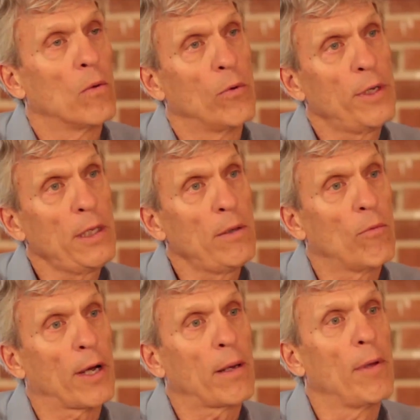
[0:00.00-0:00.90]
we
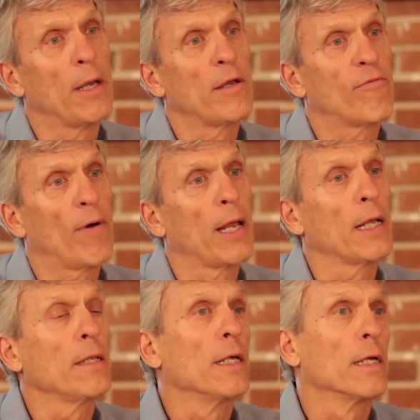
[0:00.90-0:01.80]
recommend
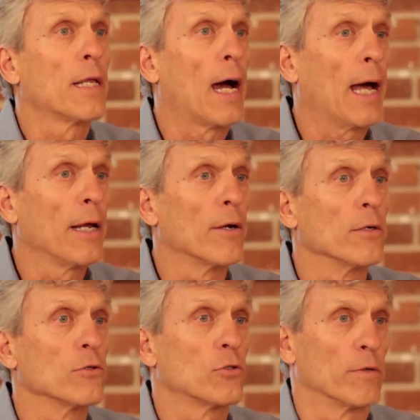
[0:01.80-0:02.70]
defining the
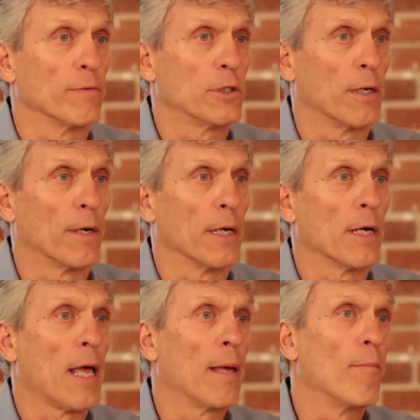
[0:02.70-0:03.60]
entire service
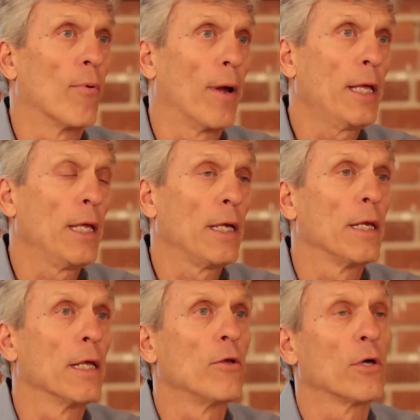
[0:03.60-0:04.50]
area and breaking
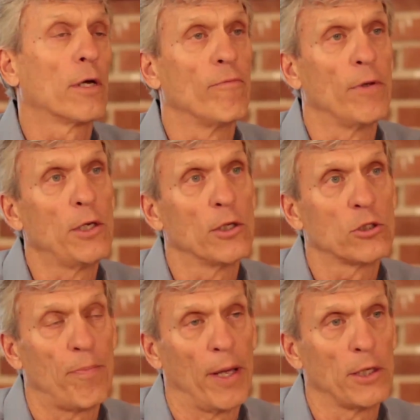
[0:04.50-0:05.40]
it into
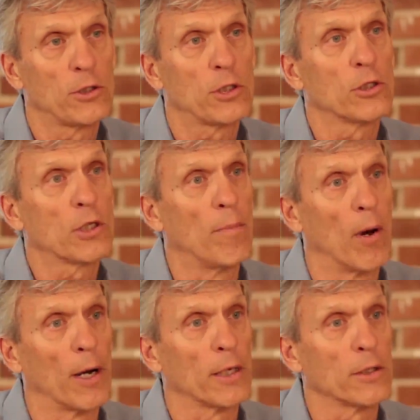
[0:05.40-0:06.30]
convenience-based
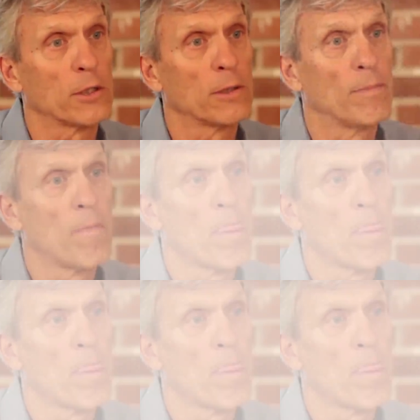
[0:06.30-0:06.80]
submarkets.